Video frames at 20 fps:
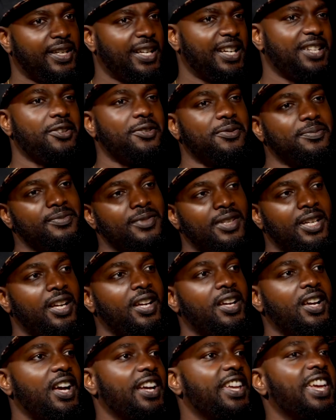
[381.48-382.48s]
and I don't,
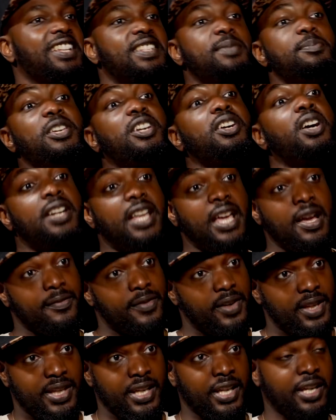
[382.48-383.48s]
I can't speak on
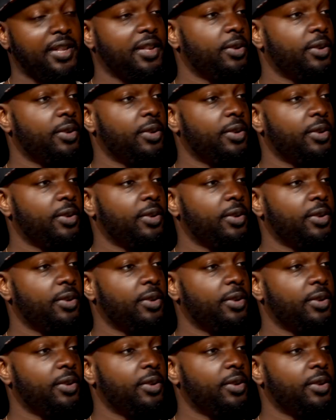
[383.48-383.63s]
everything.